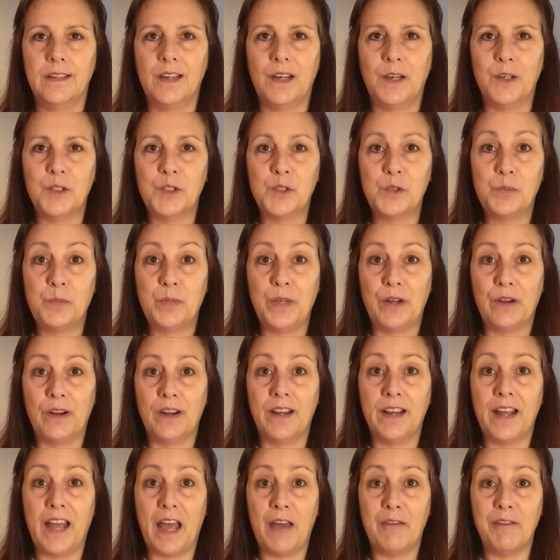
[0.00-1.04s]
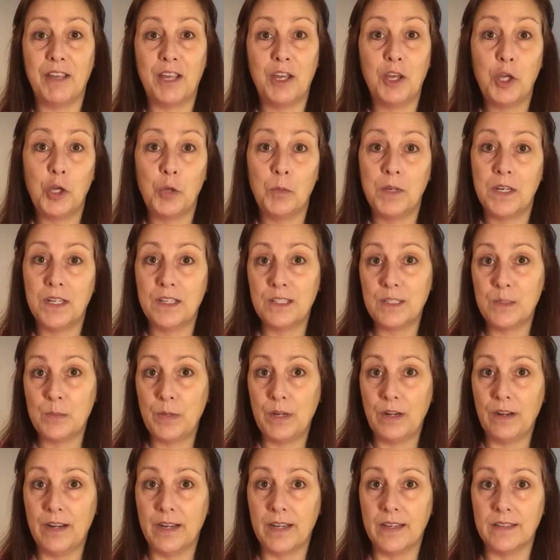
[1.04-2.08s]
a spirit having a human
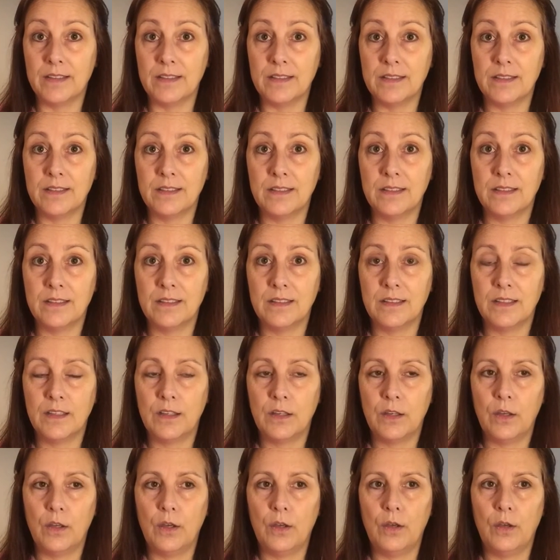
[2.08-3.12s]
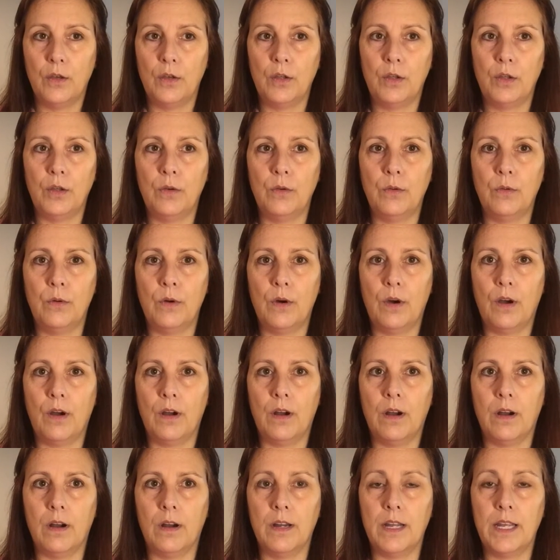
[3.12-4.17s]
experience. You
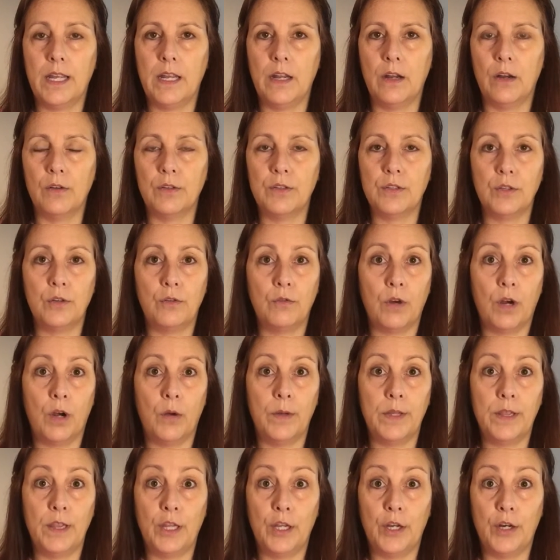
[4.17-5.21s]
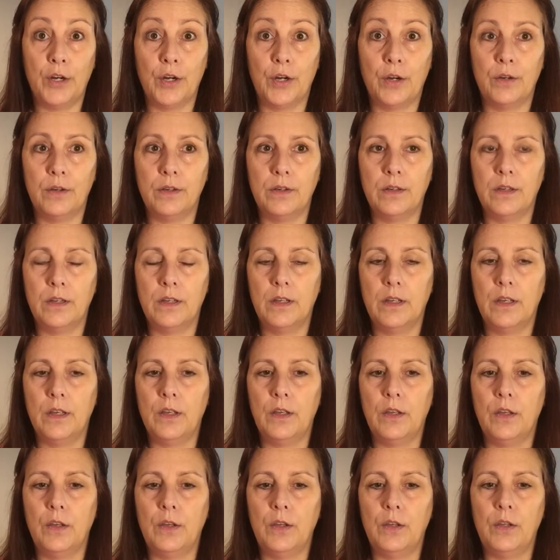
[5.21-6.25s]
are here to grow and learn.
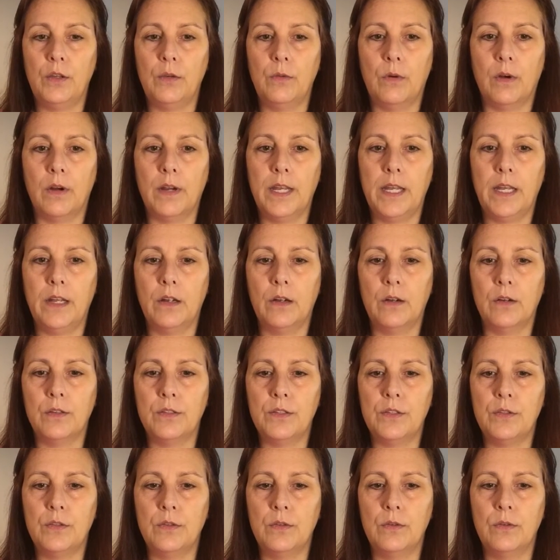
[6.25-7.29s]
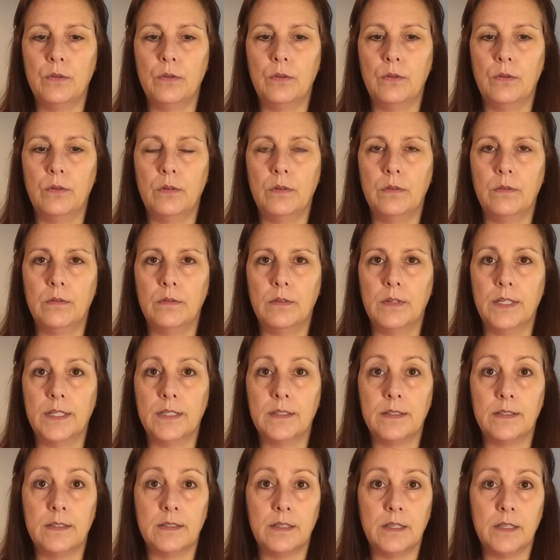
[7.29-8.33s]
You are here to
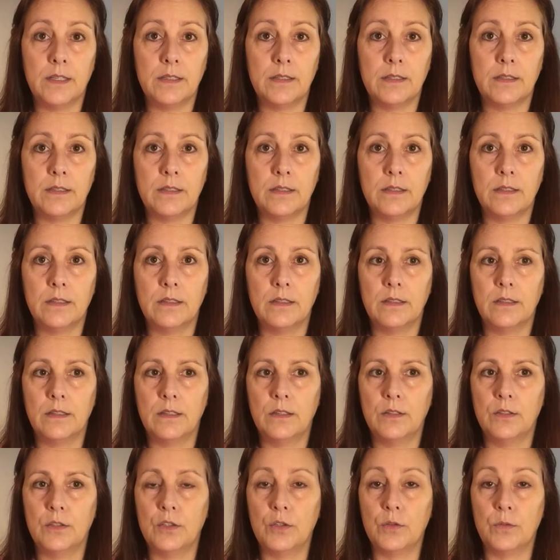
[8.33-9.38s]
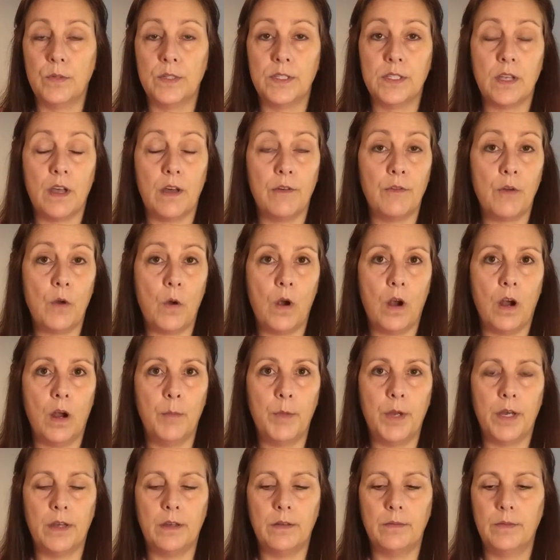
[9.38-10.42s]
assist, to resolve
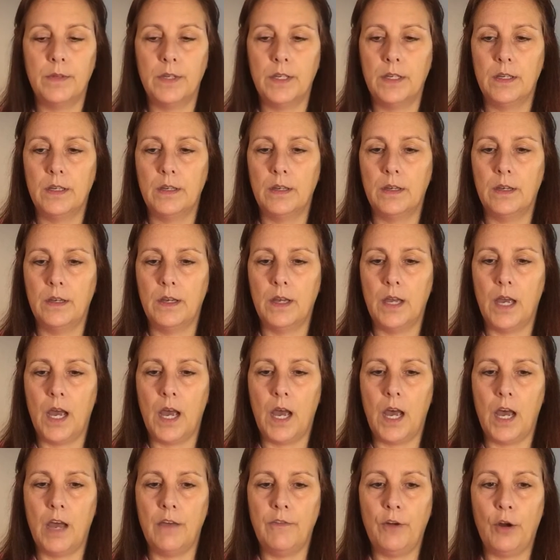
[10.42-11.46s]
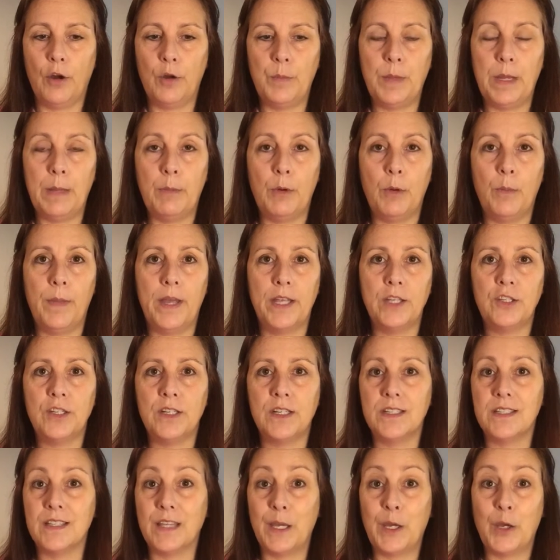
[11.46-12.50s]
karma. I've heard people mention
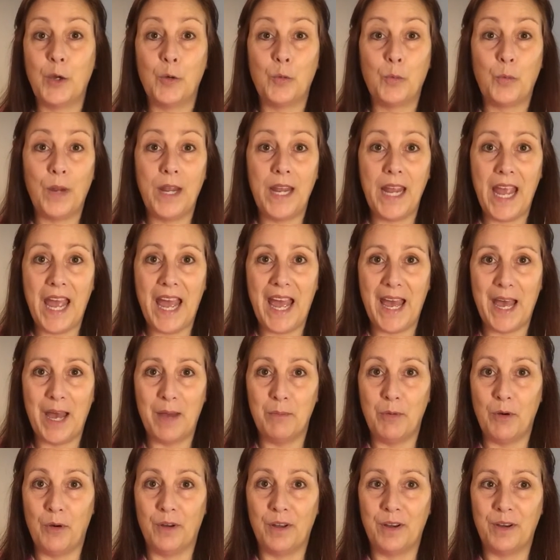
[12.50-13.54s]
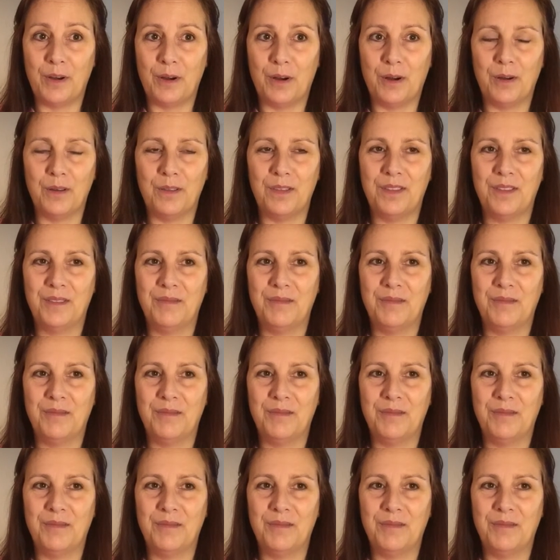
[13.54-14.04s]
it's like a rehab on earth,